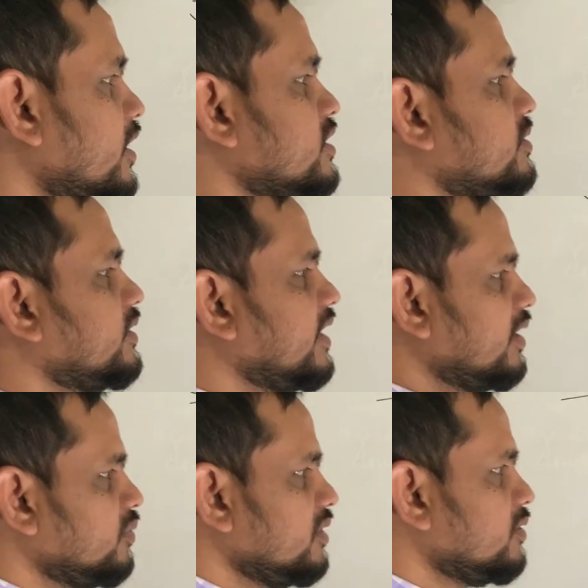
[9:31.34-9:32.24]
So
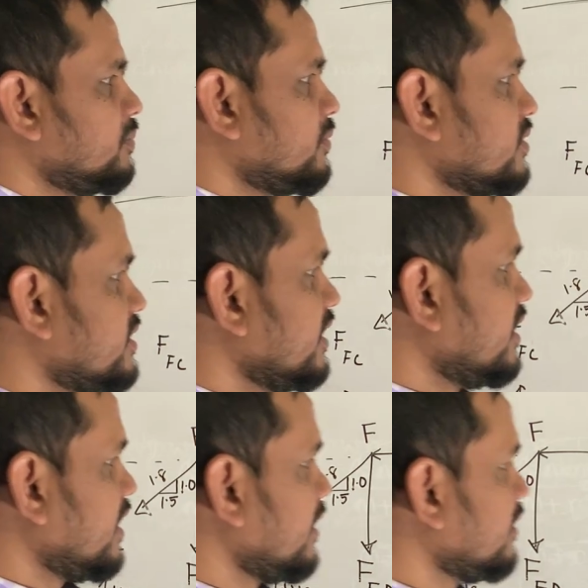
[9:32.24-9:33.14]
then we will proceed
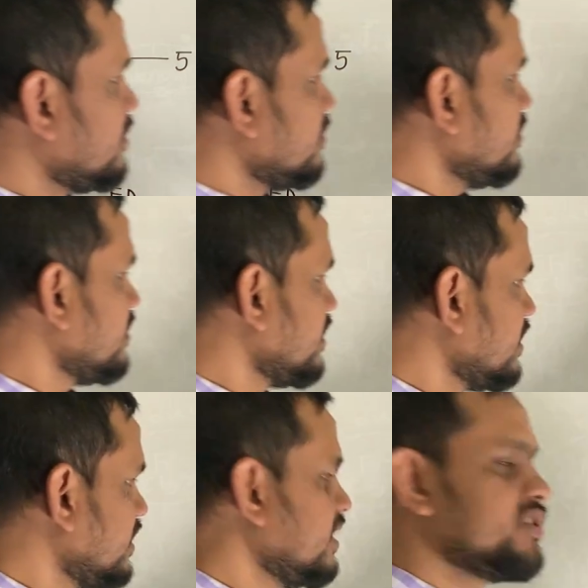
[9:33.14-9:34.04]
to
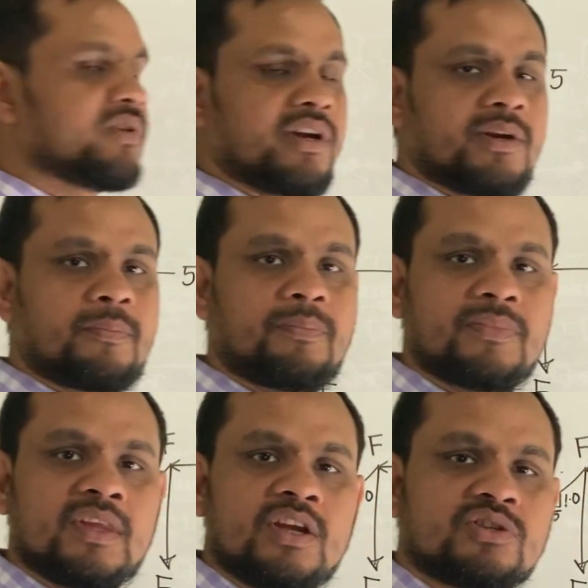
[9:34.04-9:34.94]
this joint.
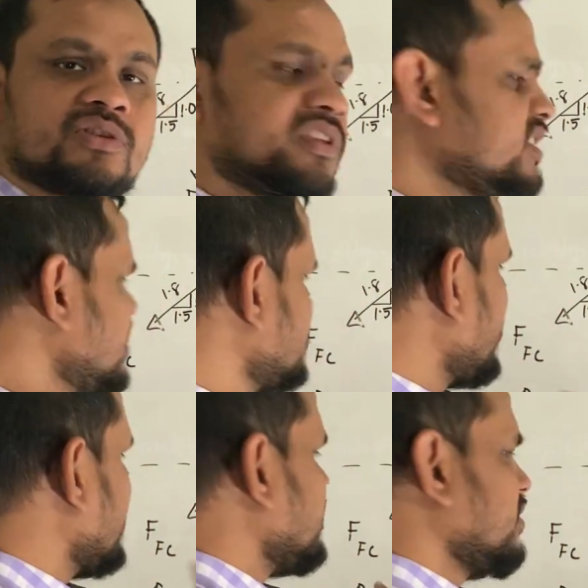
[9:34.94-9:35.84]
So this is
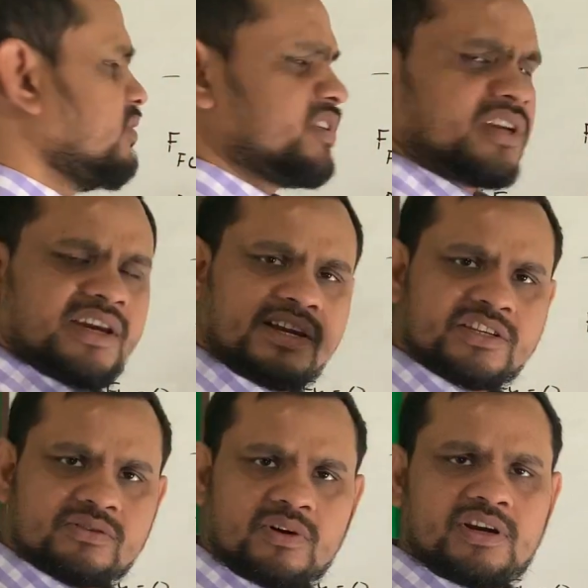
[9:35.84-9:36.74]
joint method. Take a
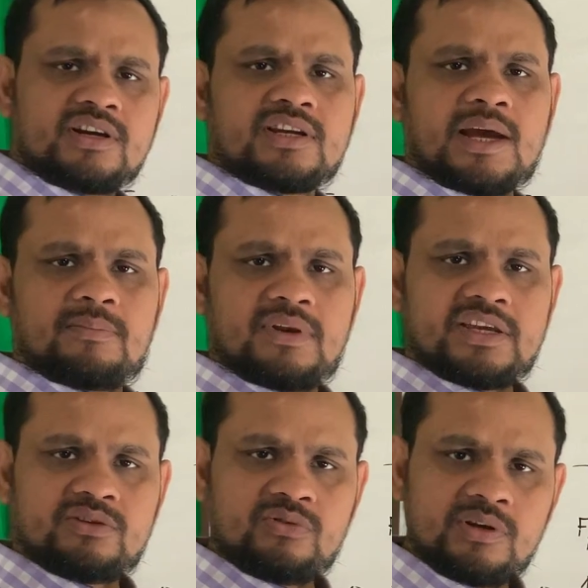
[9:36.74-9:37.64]
joint, apply
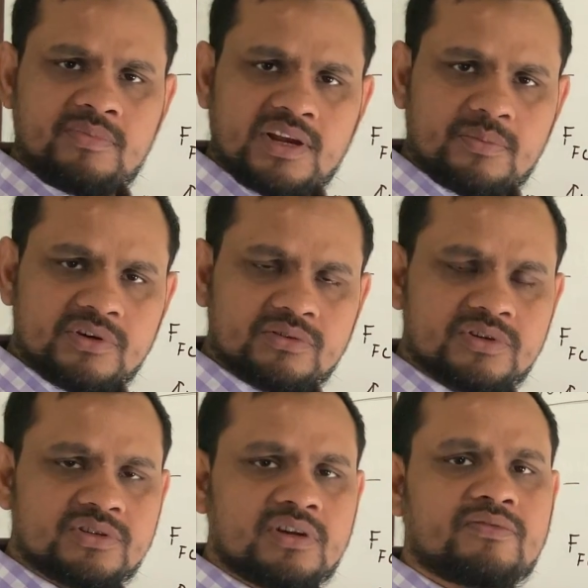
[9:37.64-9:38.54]
equilibrium
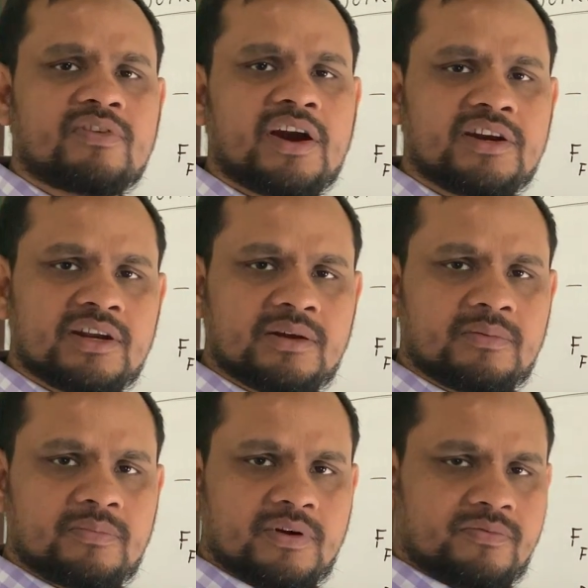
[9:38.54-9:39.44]
equation, find a
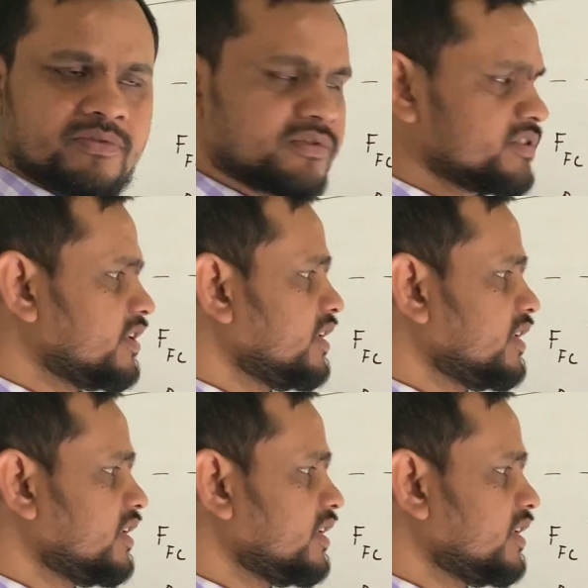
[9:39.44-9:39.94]
force.